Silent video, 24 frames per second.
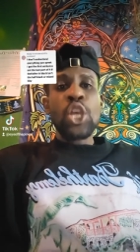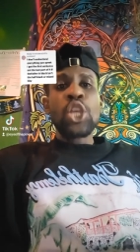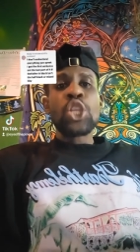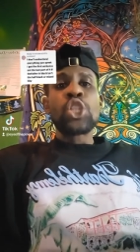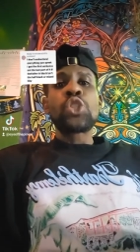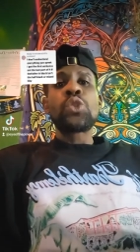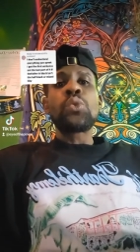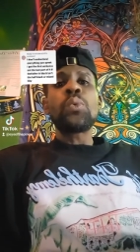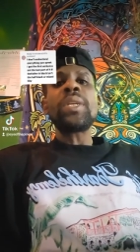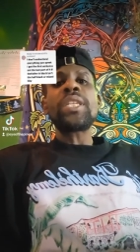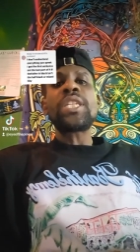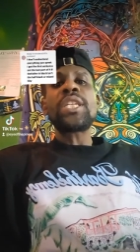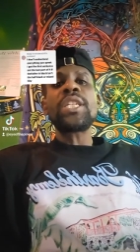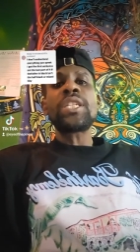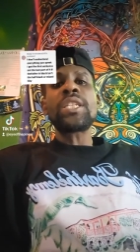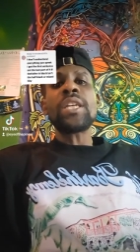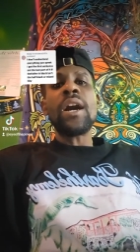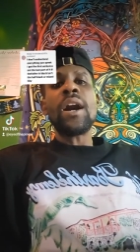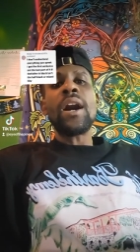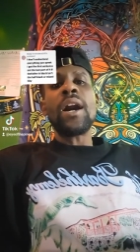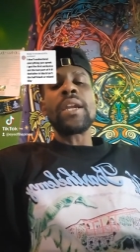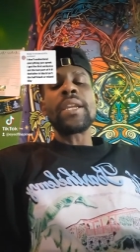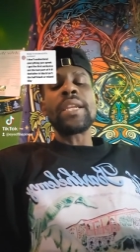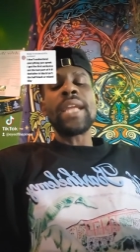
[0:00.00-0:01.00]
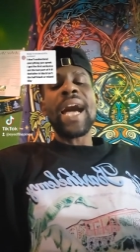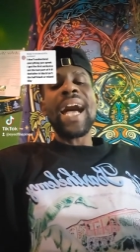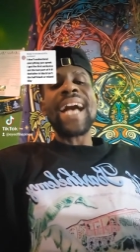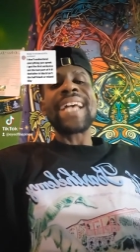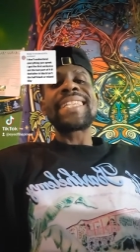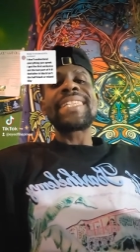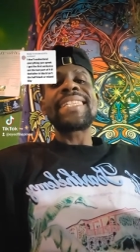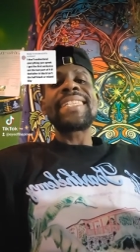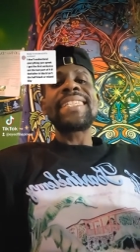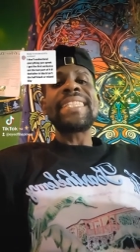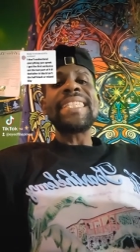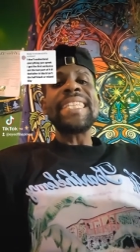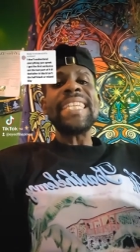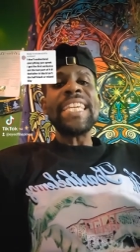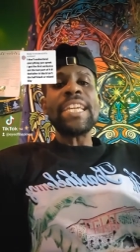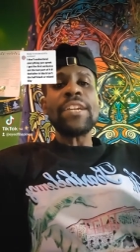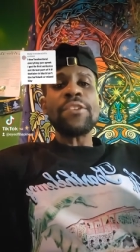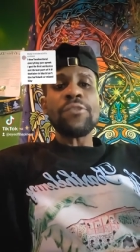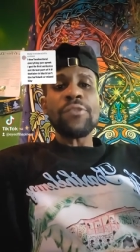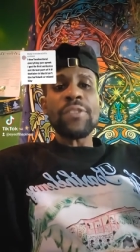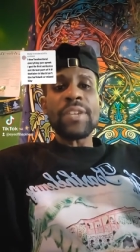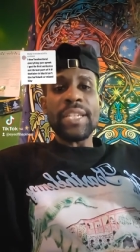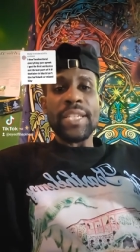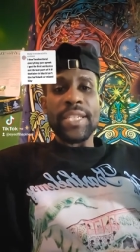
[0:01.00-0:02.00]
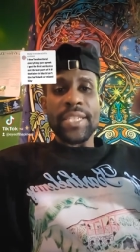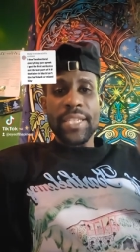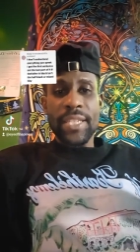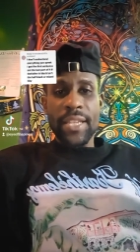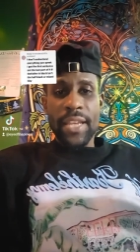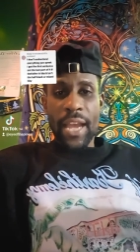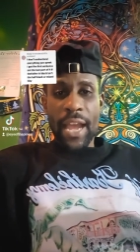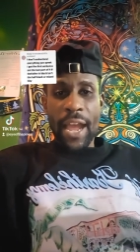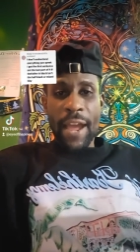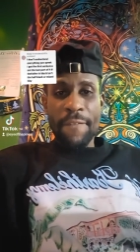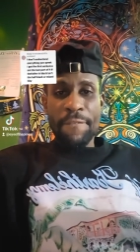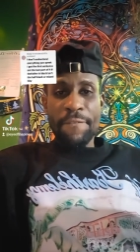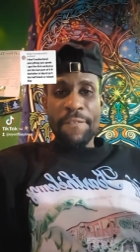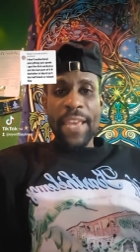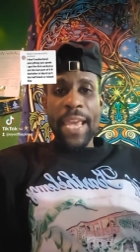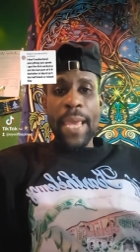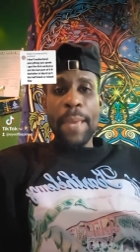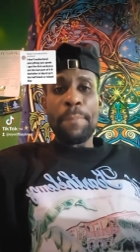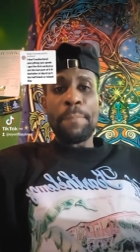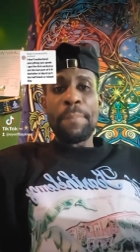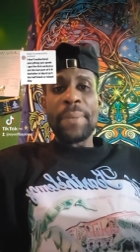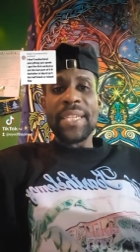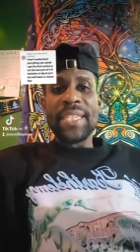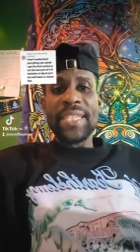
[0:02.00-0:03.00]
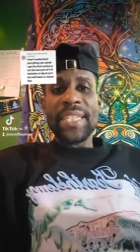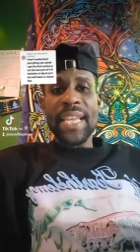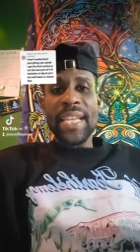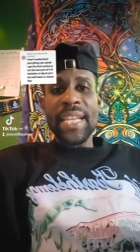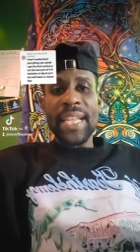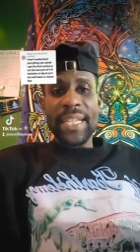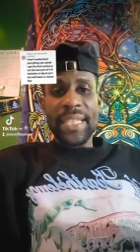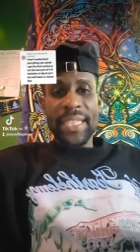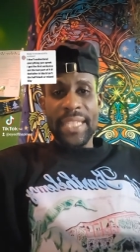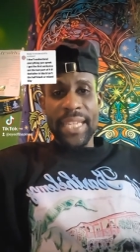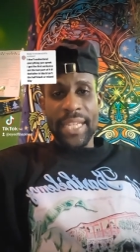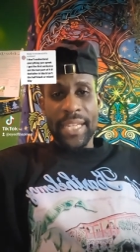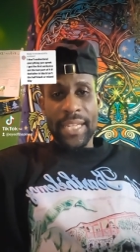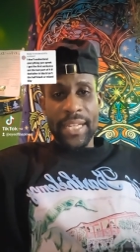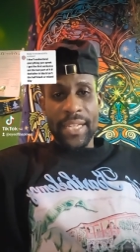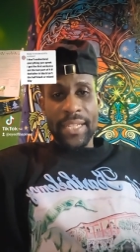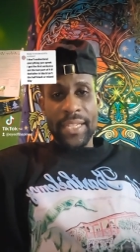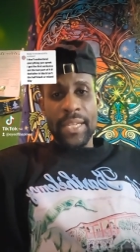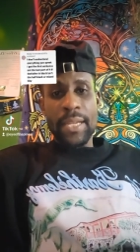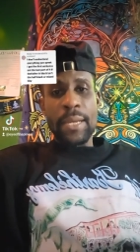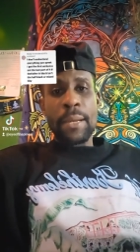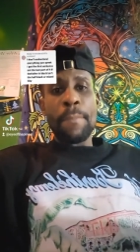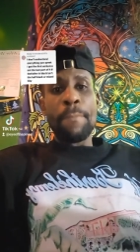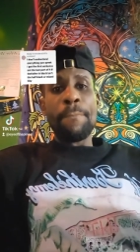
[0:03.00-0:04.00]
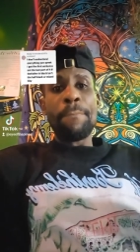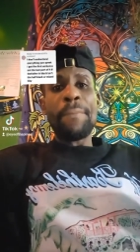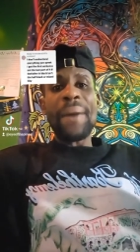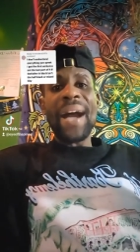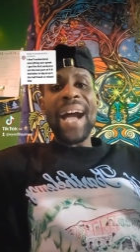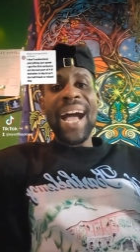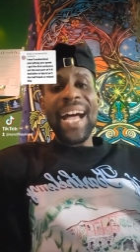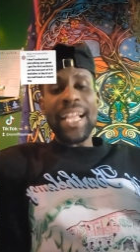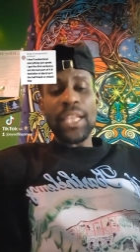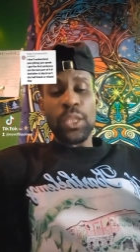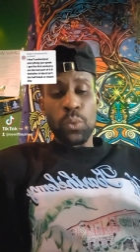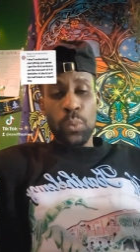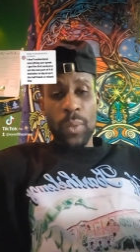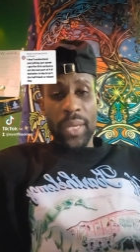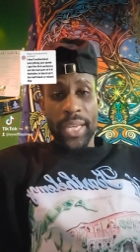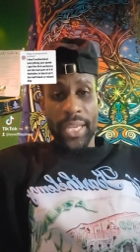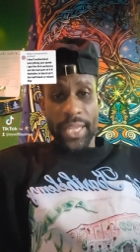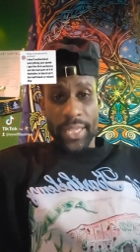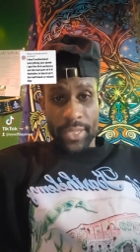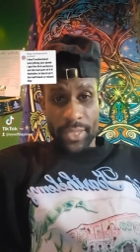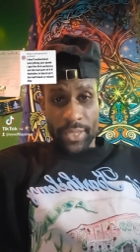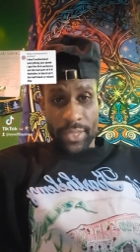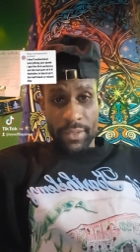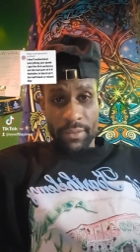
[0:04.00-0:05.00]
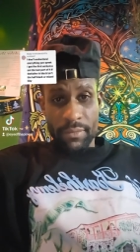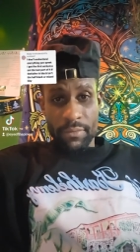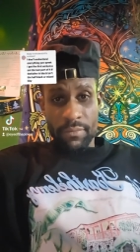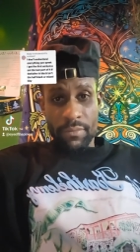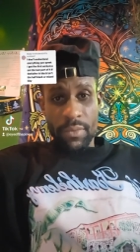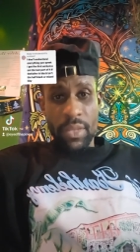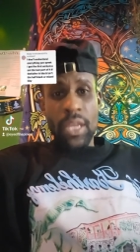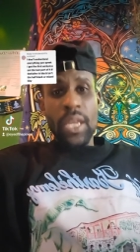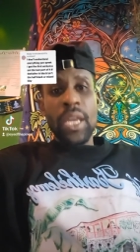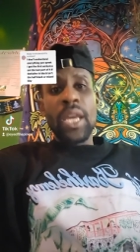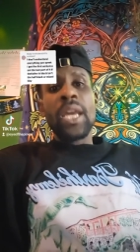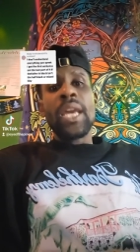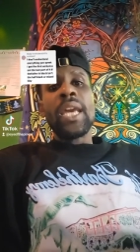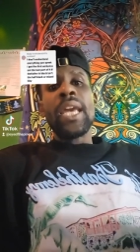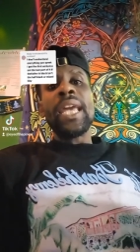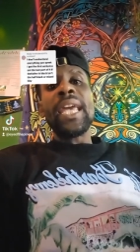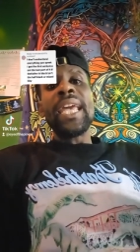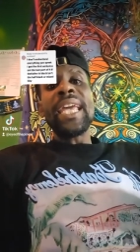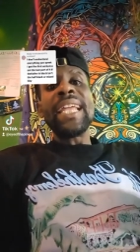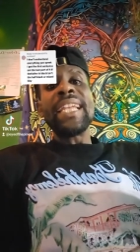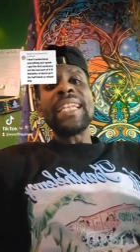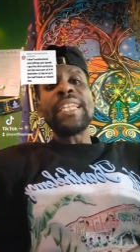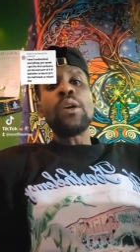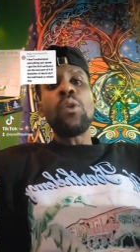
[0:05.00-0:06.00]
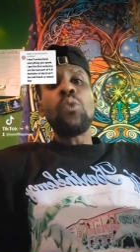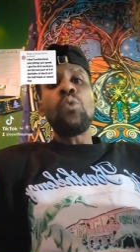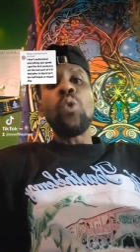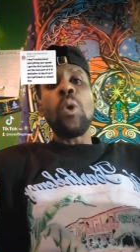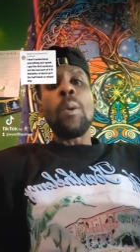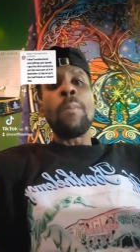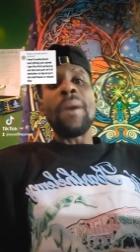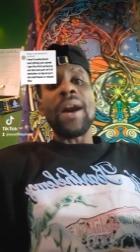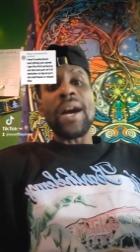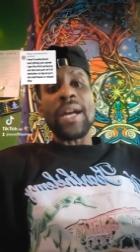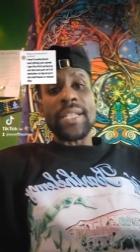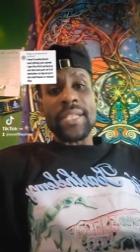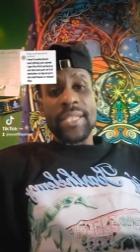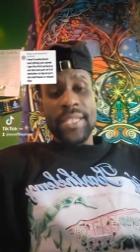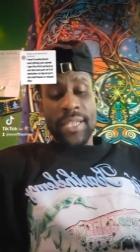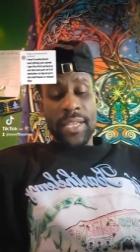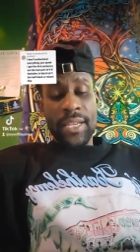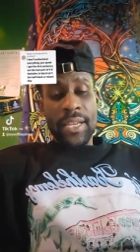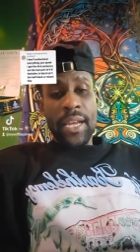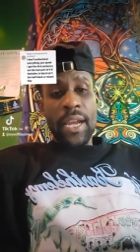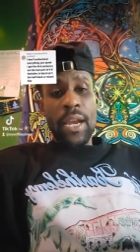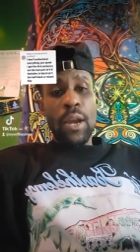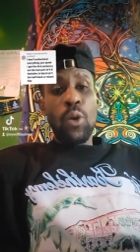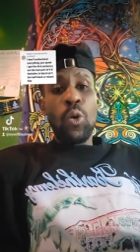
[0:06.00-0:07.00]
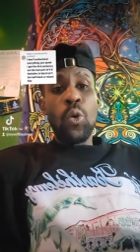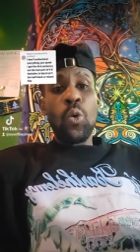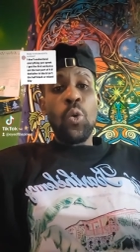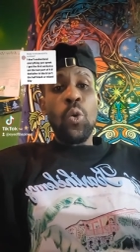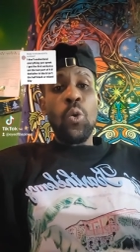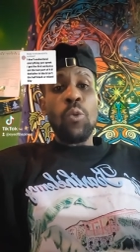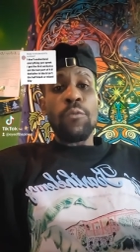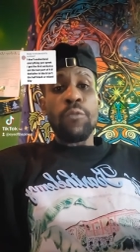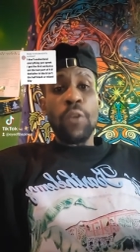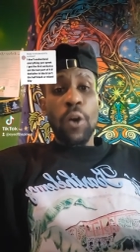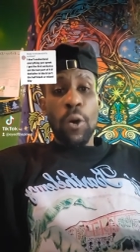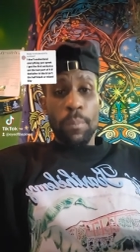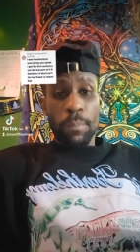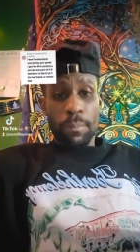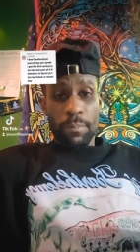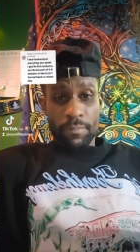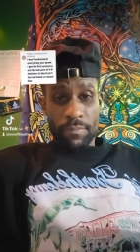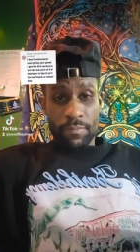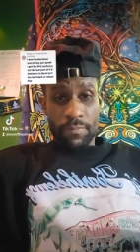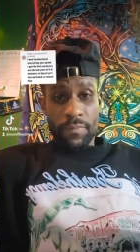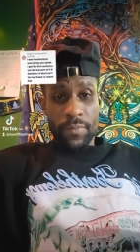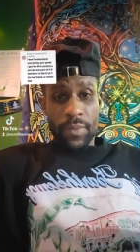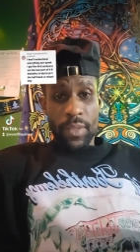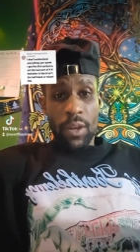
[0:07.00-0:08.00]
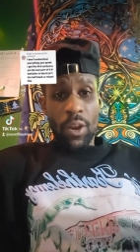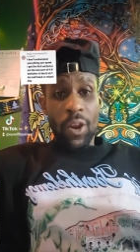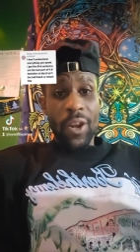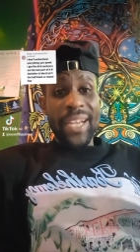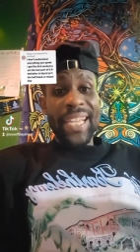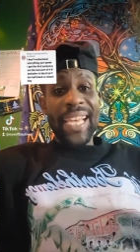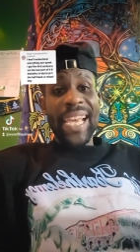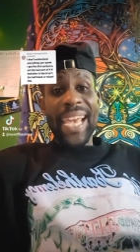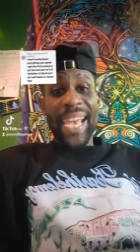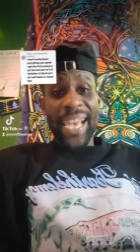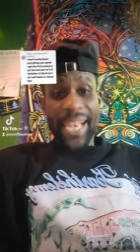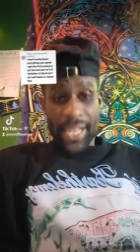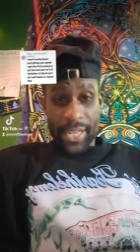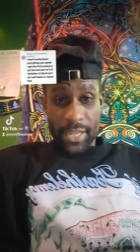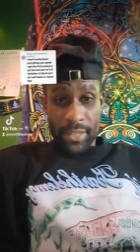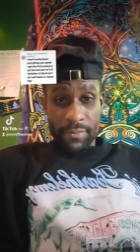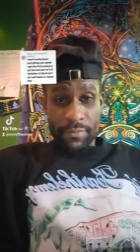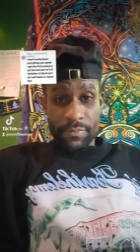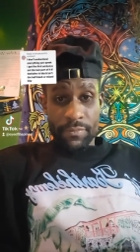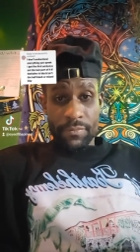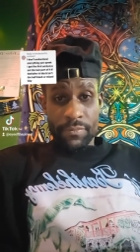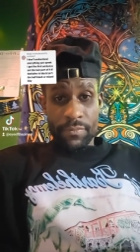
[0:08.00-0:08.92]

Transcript: switches on a series of epigenetic pathways in the woman's ovum or the egg.